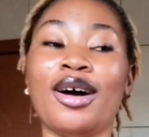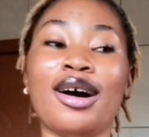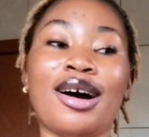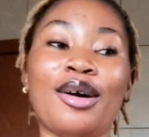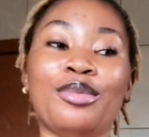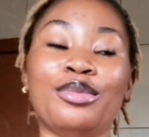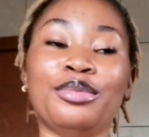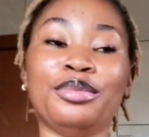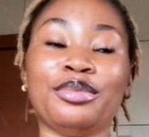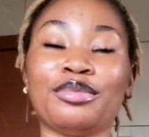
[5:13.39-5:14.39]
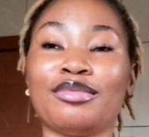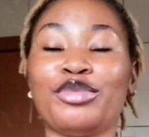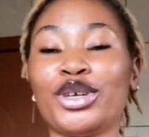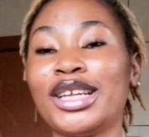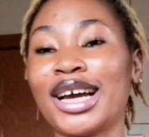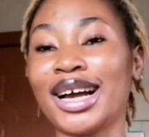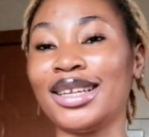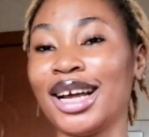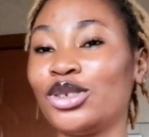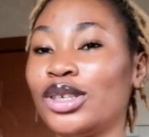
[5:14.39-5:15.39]
product that can
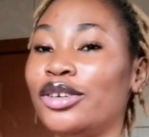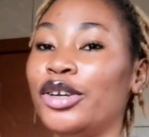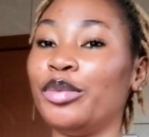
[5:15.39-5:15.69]
actually